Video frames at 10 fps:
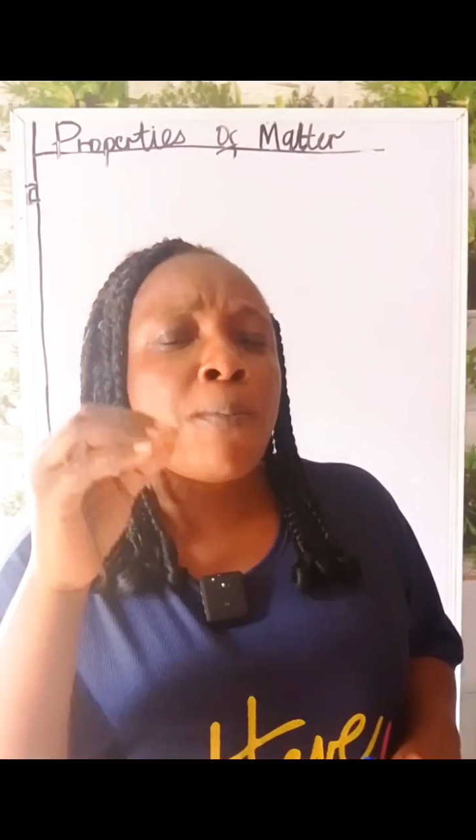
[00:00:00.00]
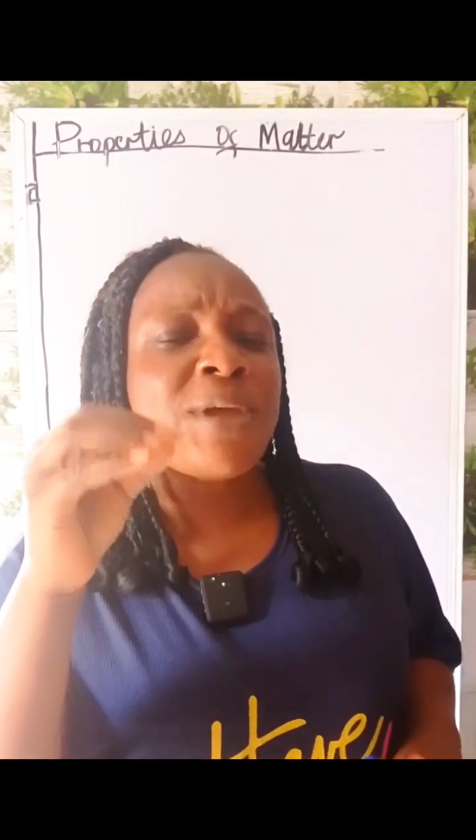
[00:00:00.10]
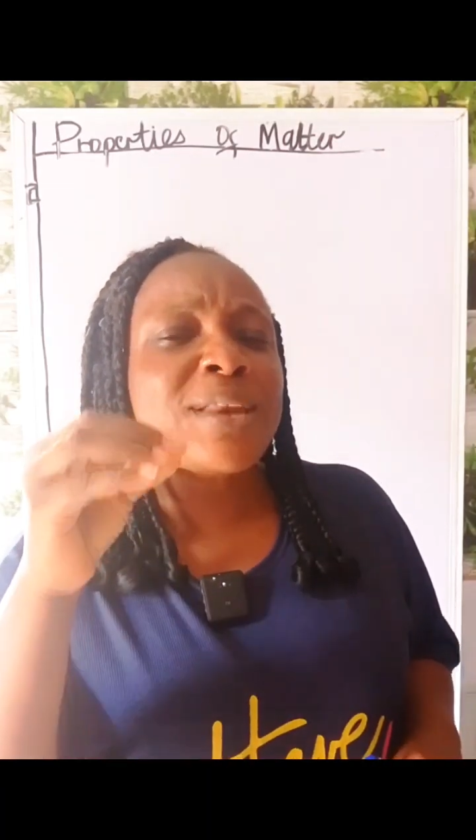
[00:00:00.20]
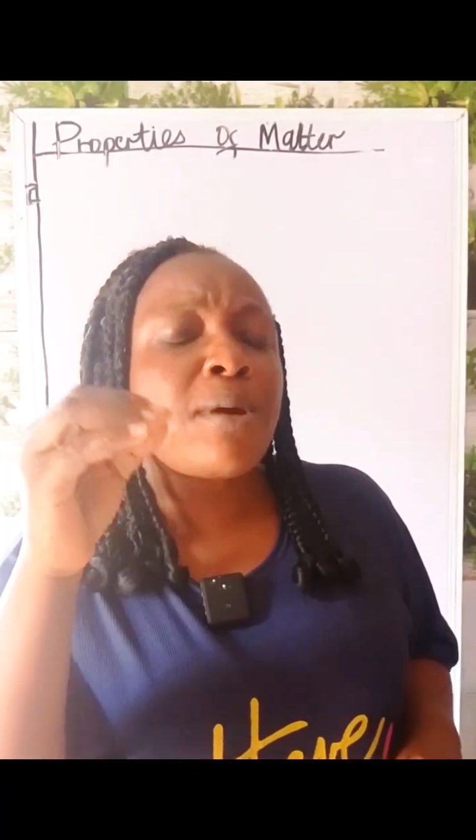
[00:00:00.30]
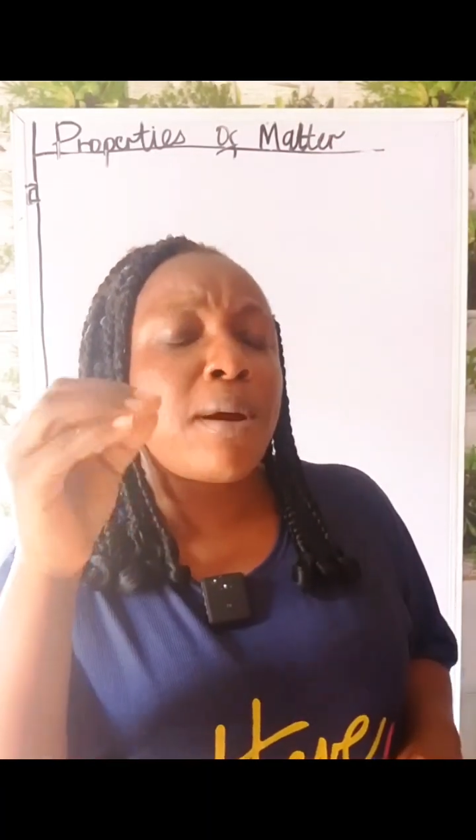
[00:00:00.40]

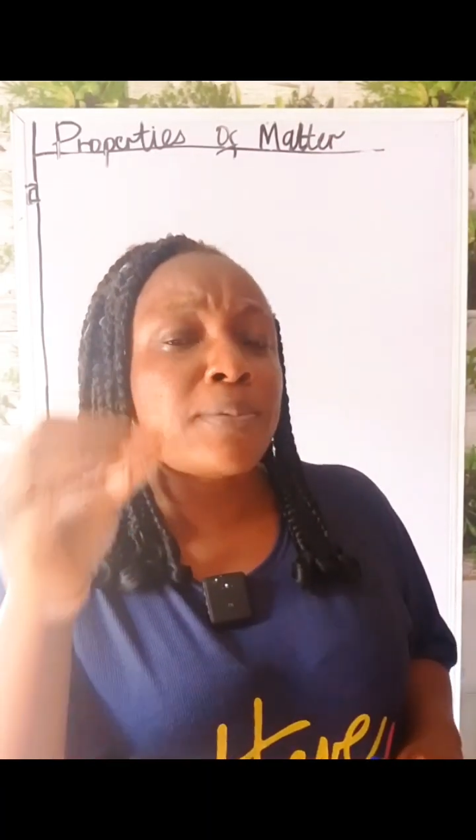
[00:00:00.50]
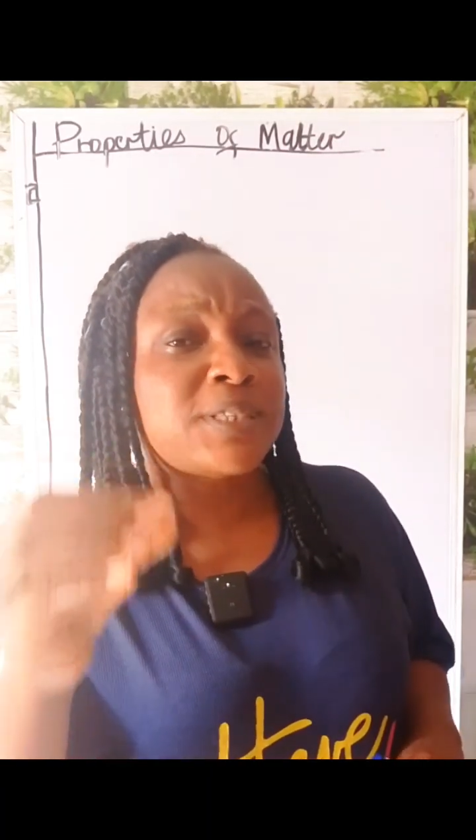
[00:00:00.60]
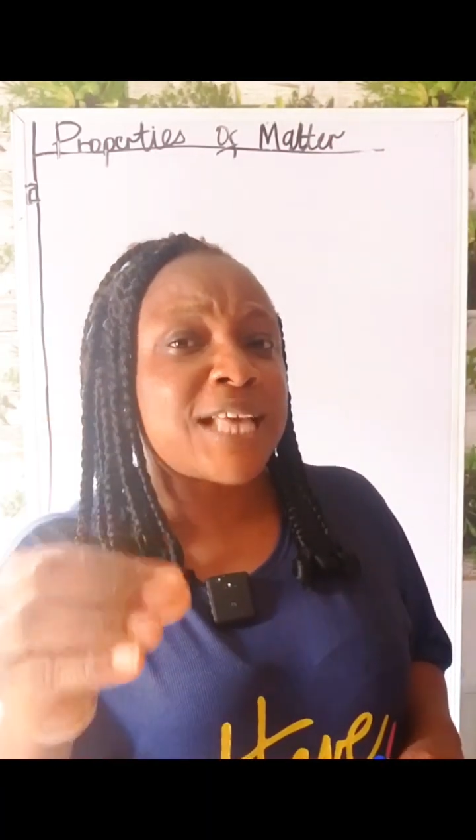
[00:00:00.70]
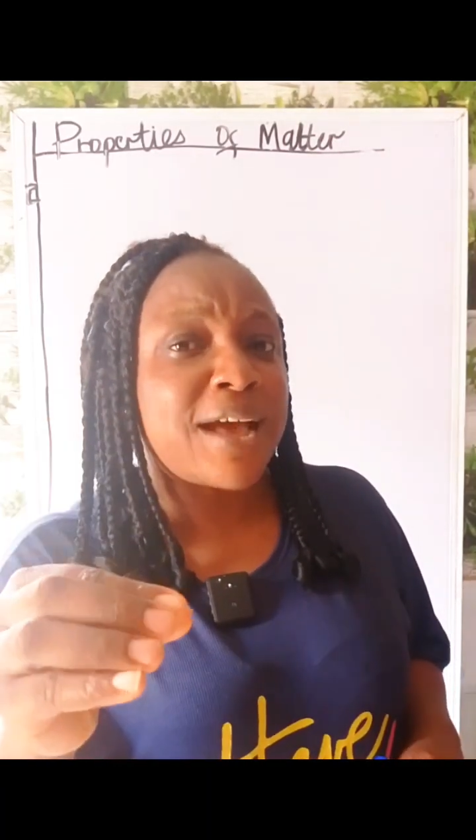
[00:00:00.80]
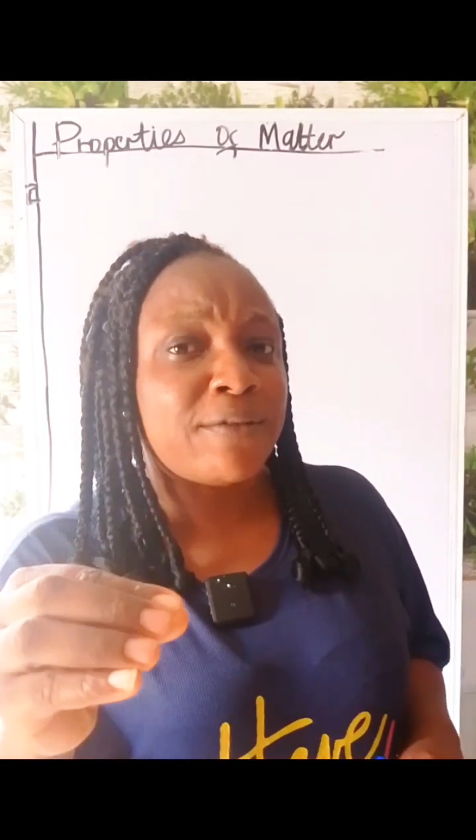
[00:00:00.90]
being
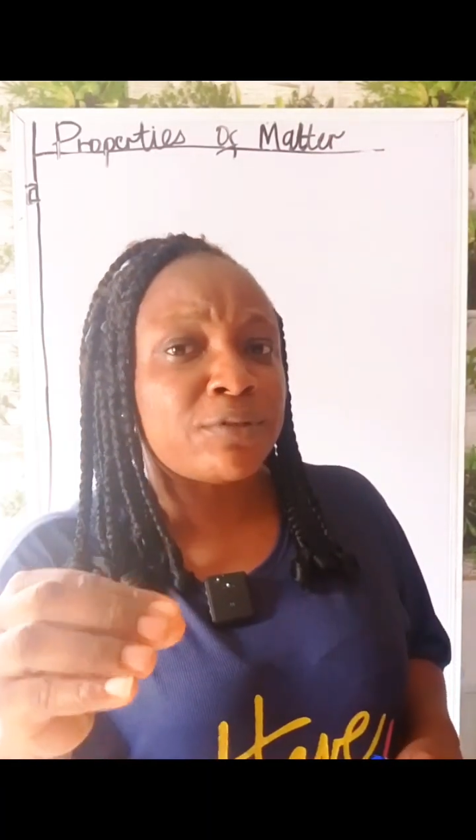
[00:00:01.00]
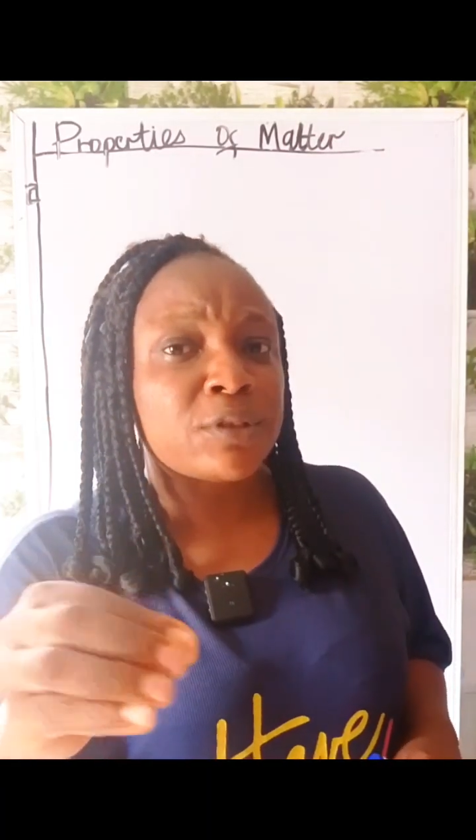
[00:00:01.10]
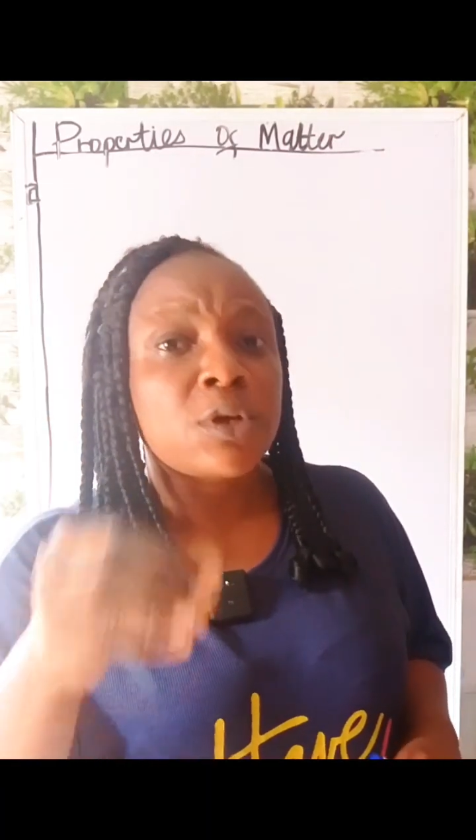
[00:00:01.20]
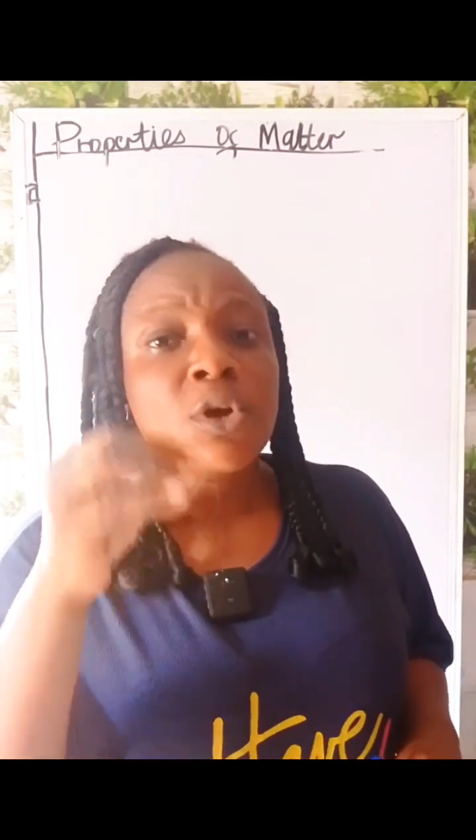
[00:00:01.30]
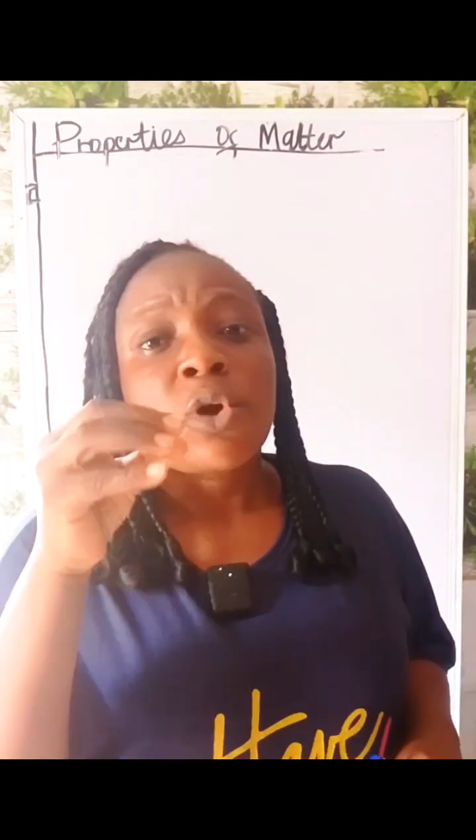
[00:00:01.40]
observed
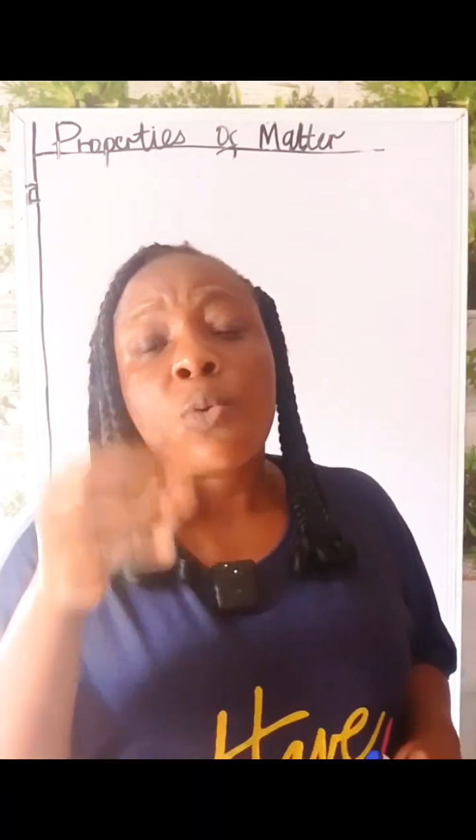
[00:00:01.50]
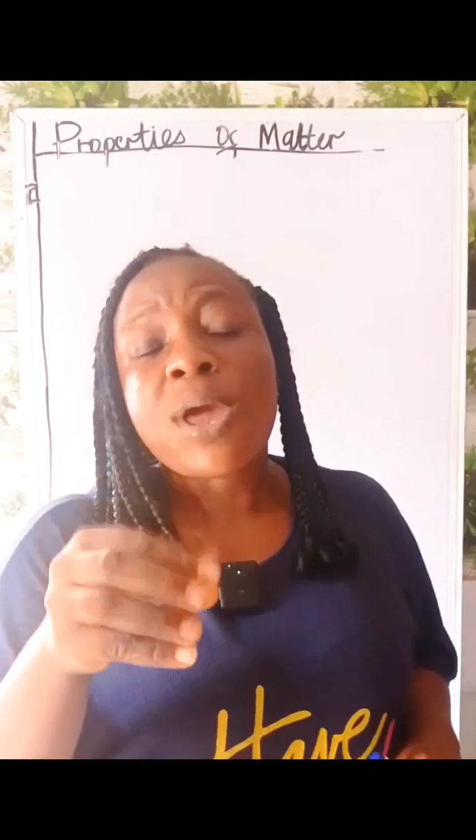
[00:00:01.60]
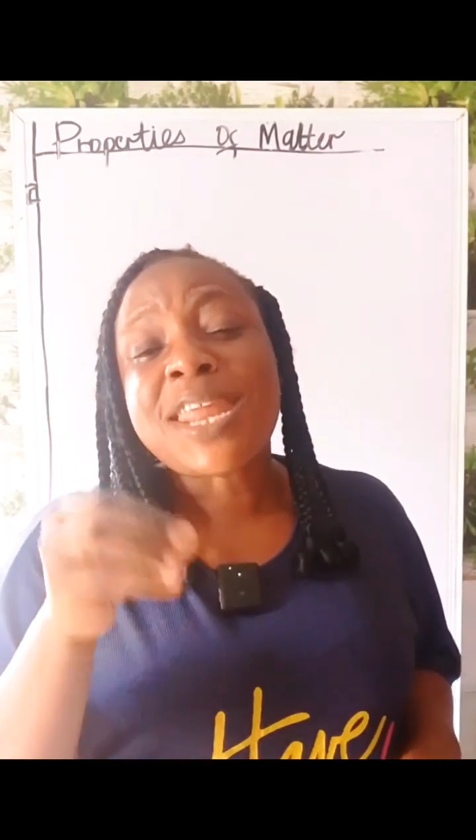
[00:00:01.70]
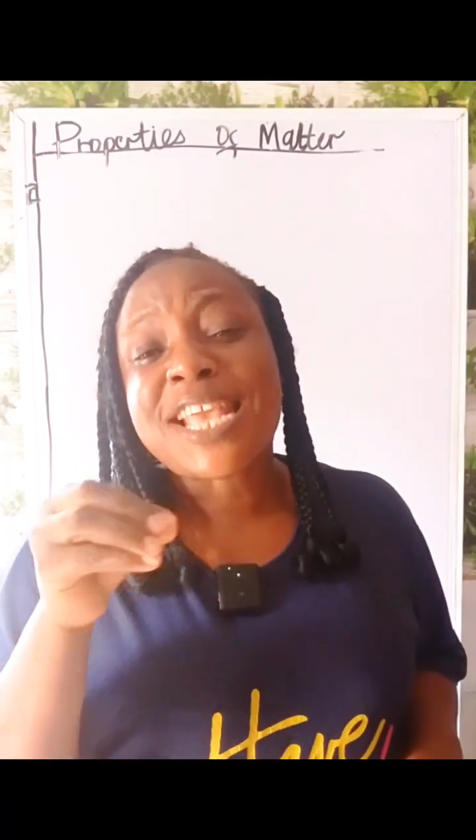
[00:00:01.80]
when